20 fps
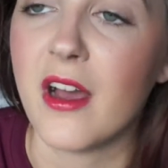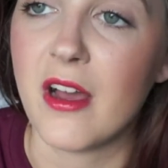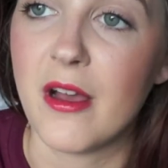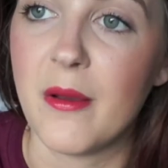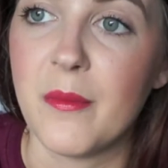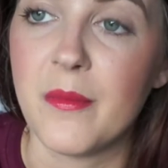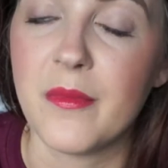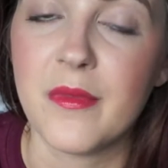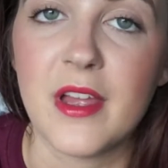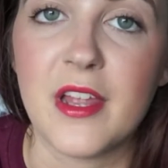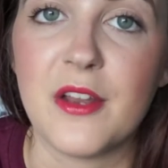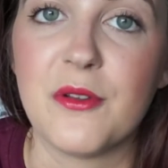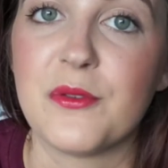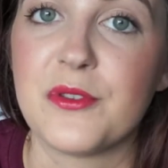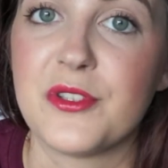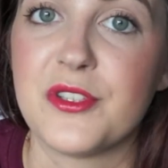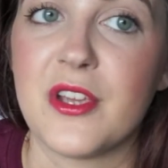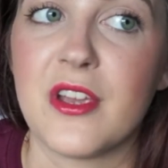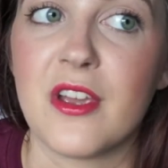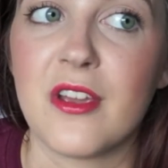And
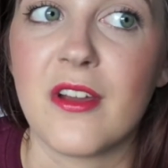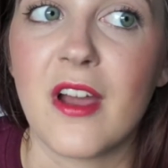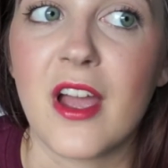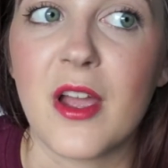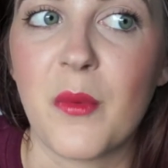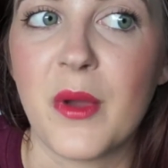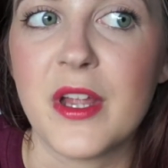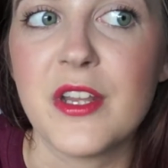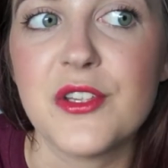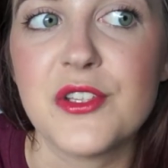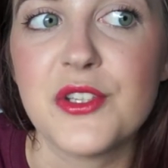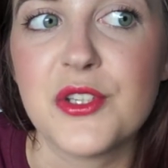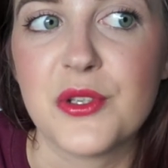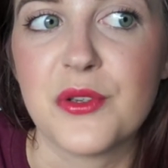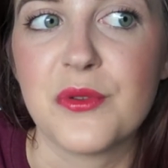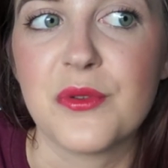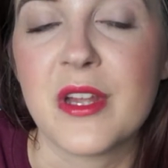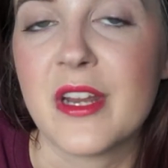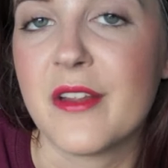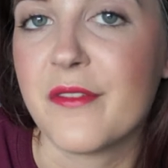also I went
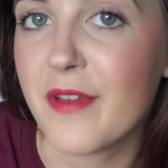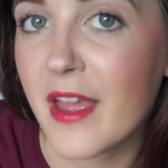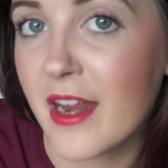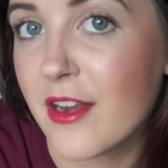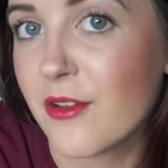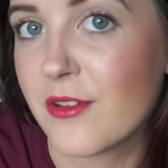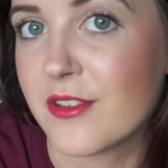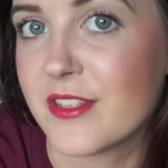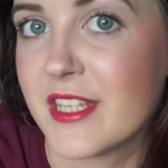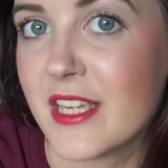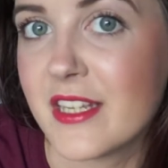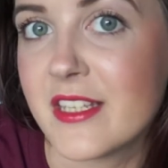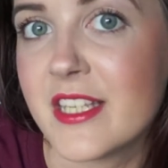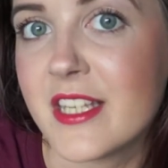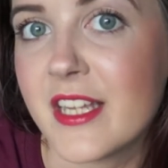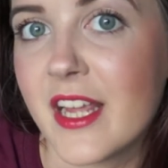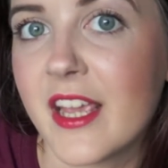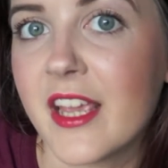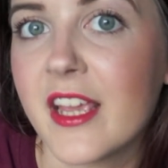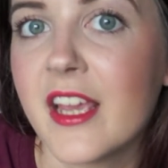to an event on
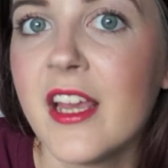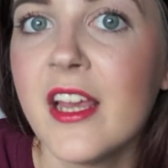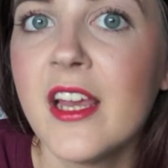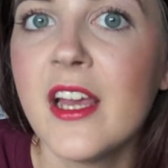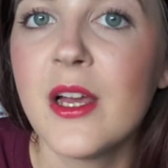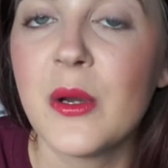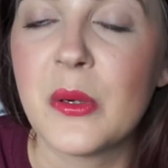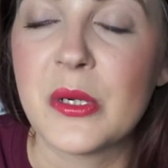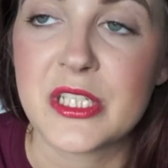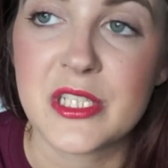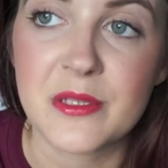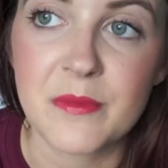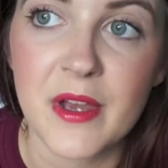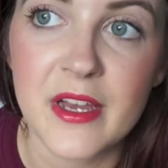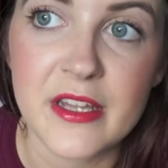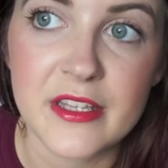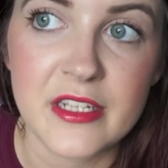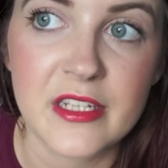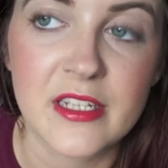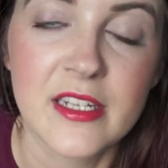Saturday with some
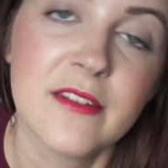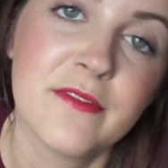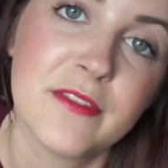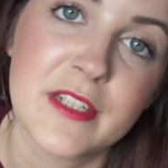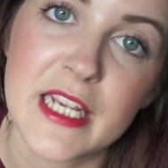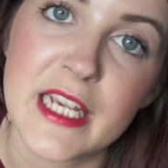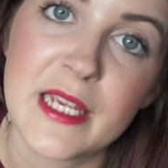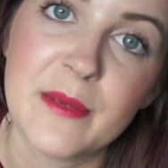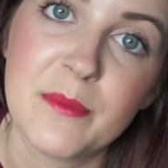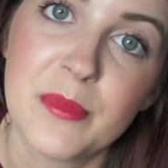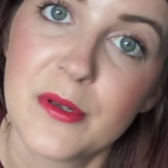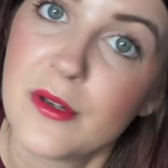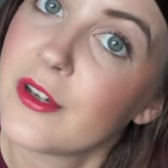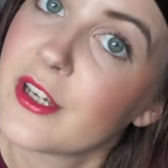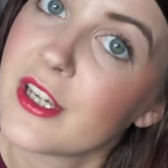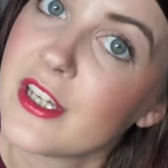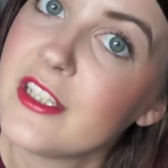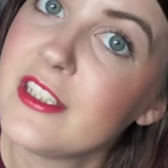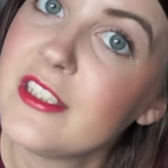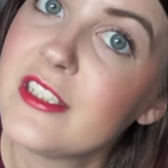other lovely
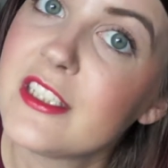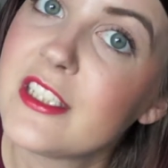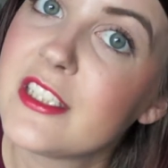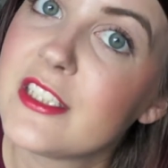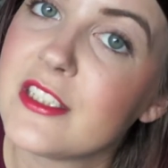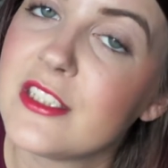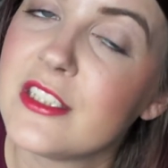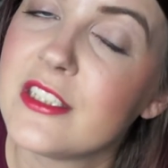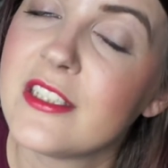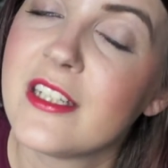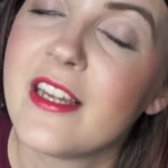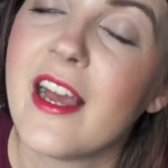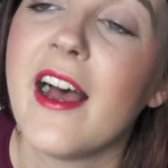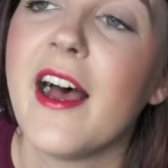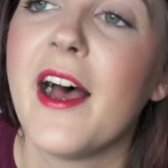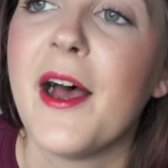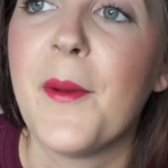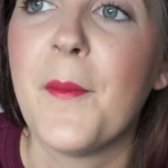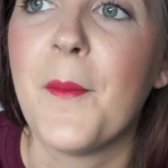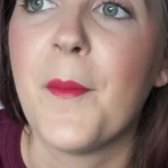bloggers,
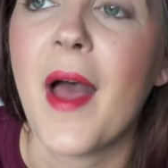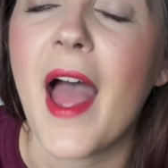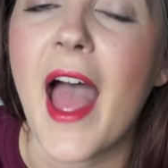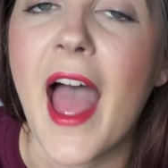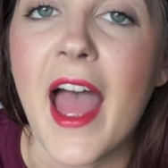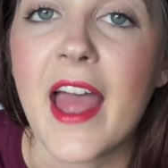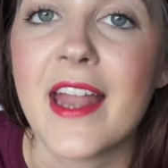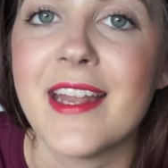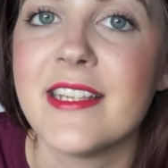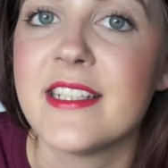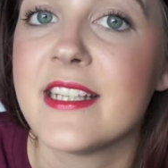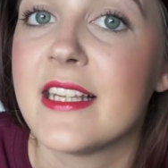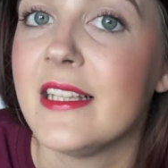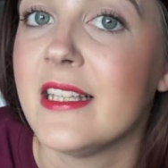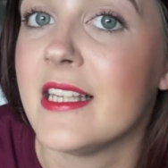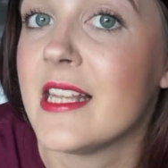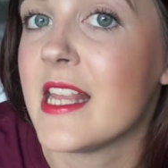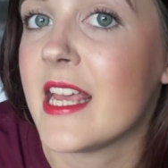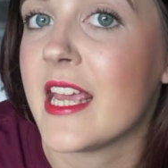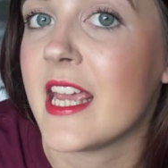and
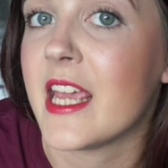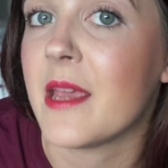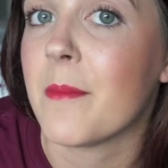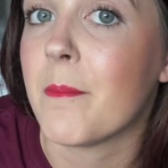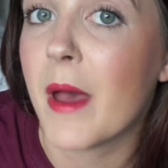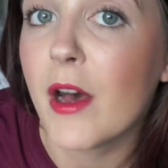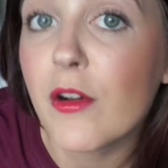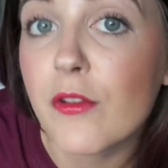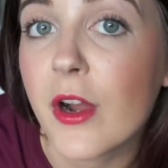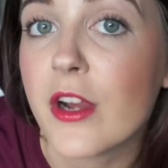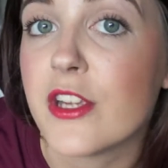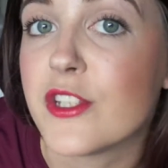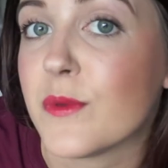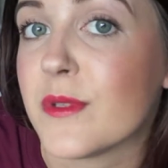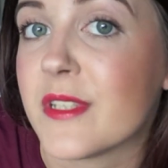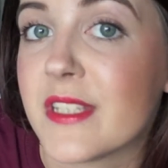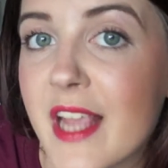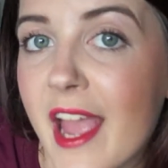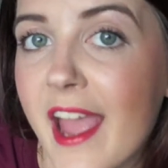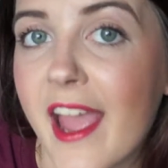Lily Melrose
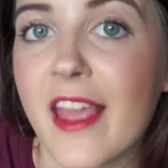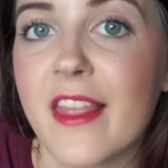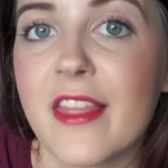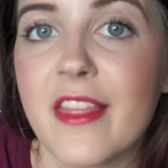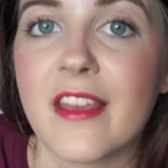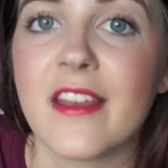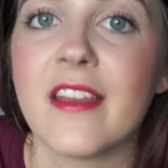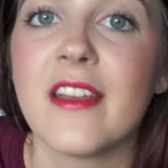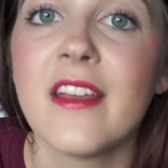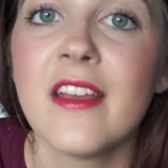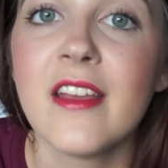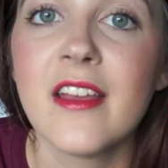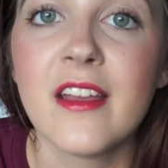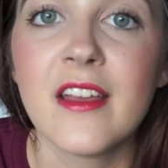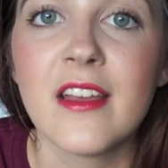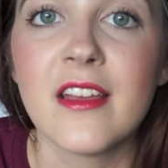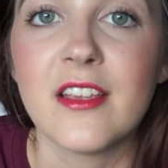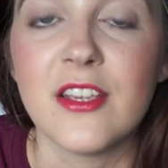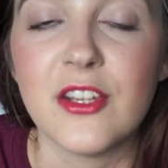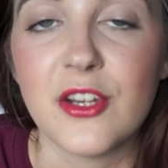was saying that,
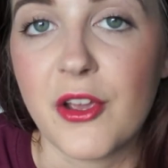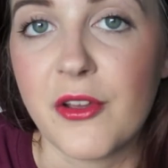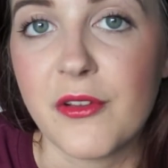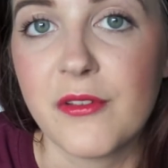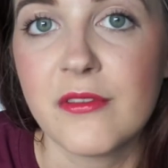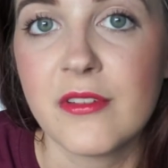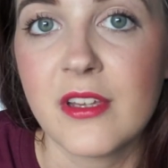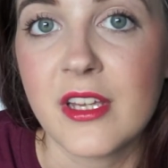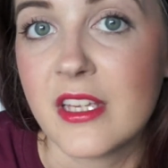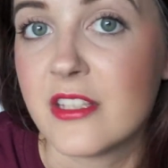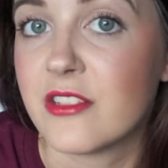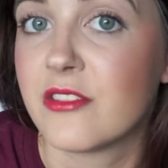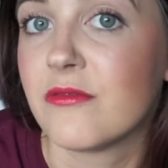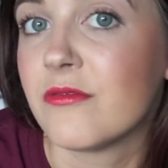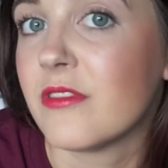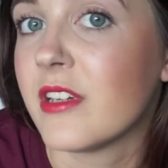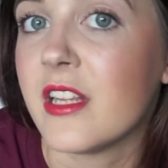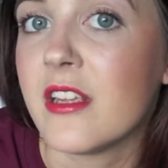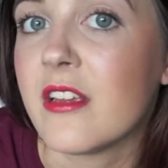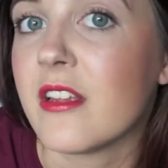you know, it's a
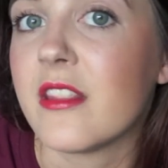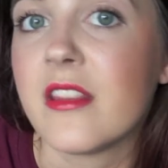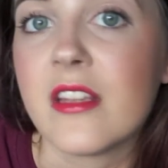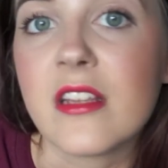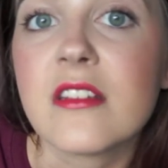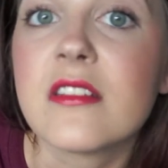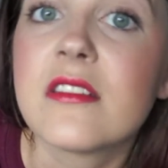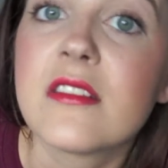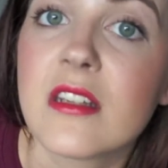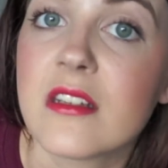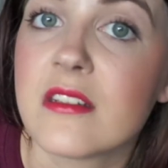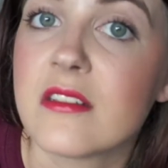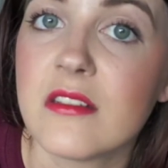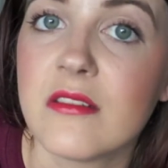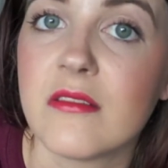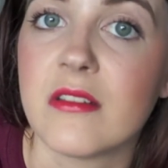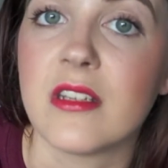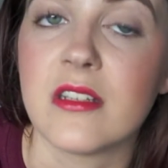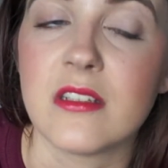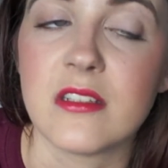really good thing to start
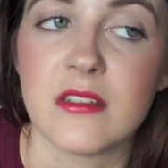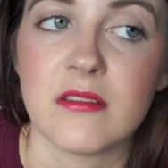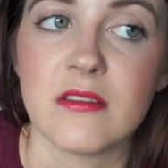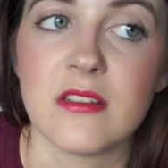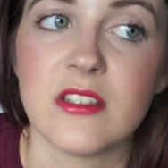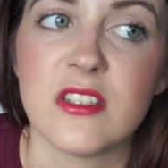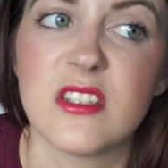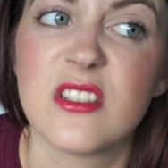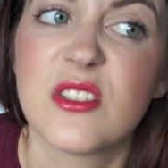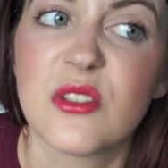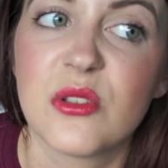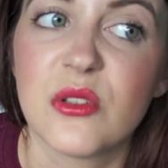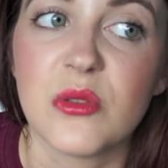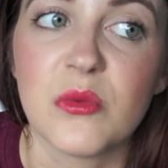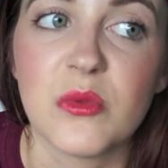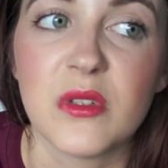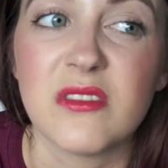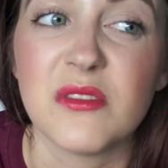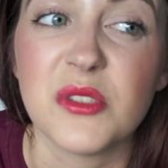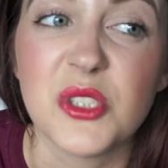doing. So I just
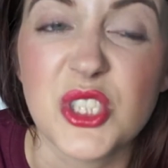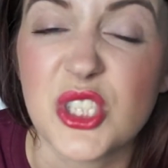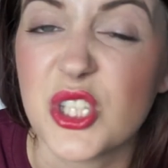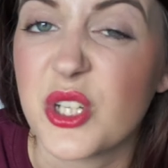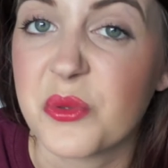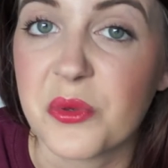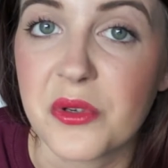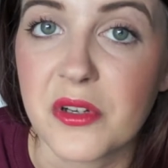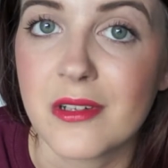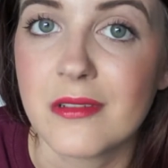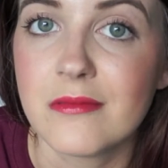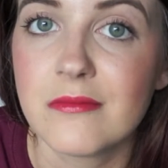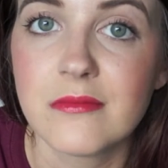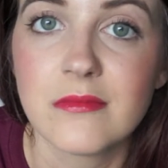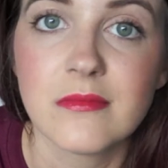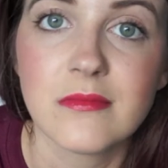thought, well, do you know what?